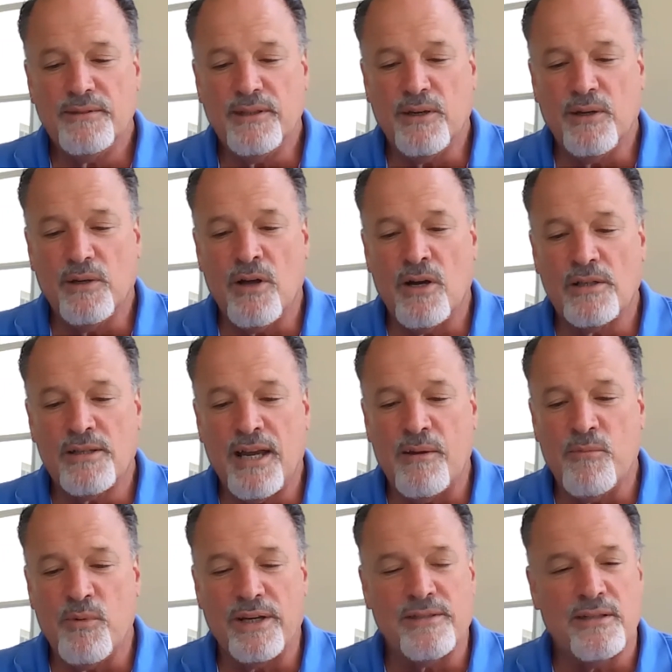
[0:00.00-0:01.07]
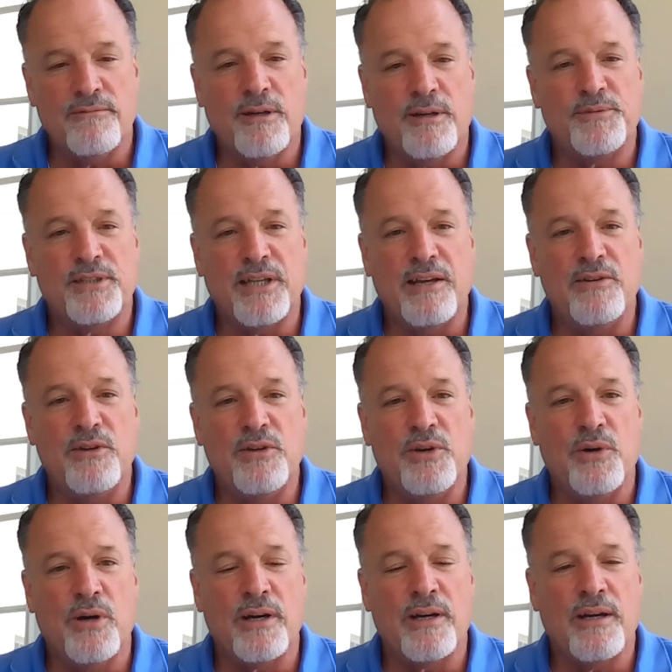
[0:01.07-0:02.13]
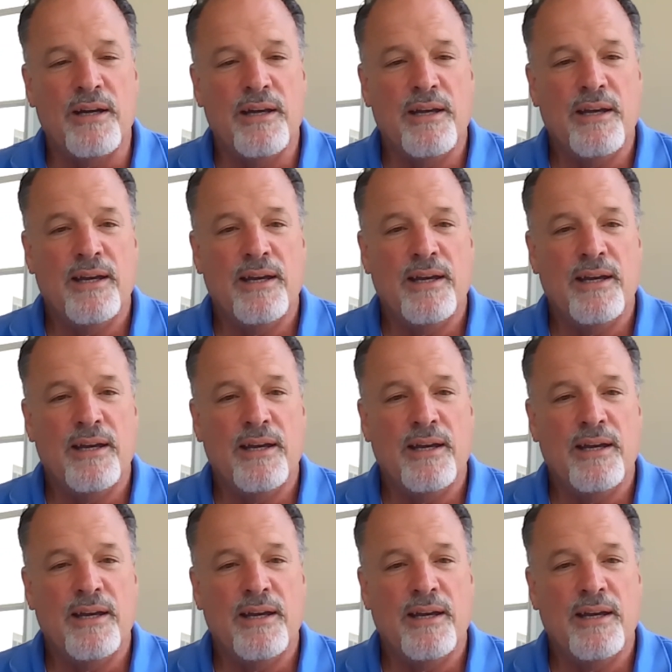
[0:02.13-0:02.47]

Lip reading: longtime resident of upstate New York,